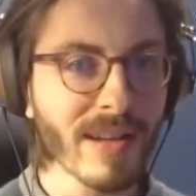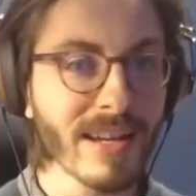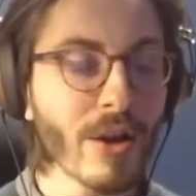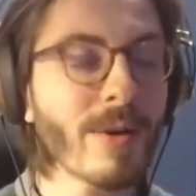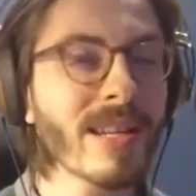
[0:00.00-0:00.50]
I had
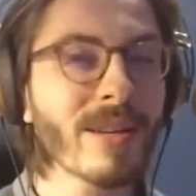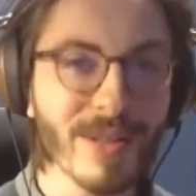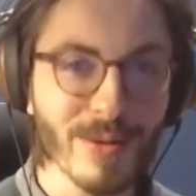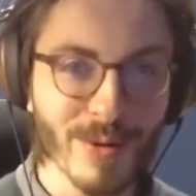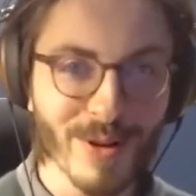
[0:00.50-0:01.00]
no idea what
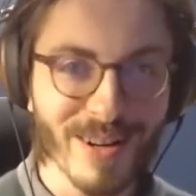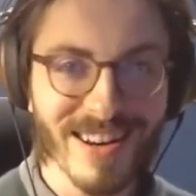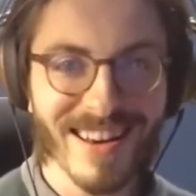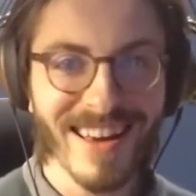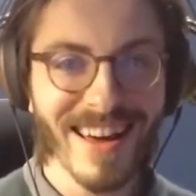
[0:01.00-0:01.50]
these were,
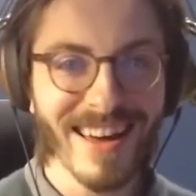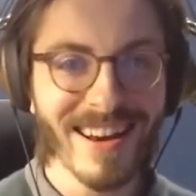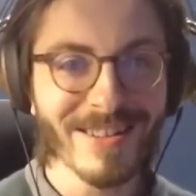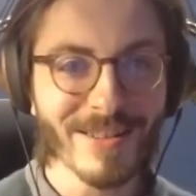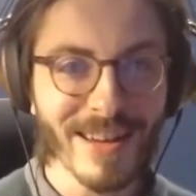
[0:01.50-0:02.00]
and I
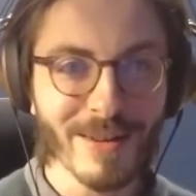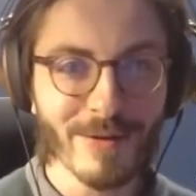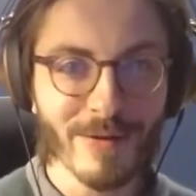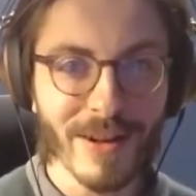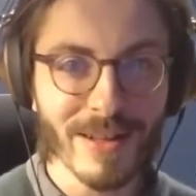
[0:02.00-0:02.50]
just kind of
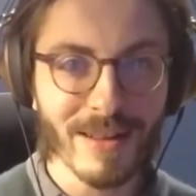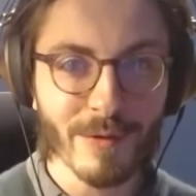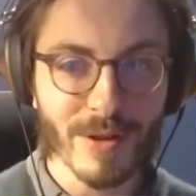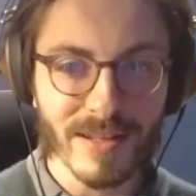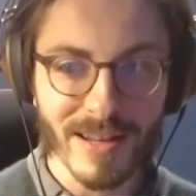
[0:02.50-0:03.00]
fell in love
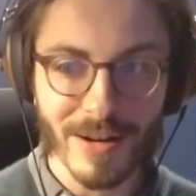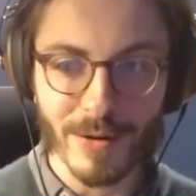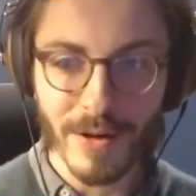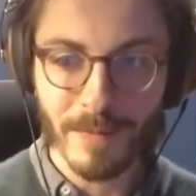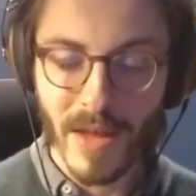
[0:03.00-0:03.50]
with the sound.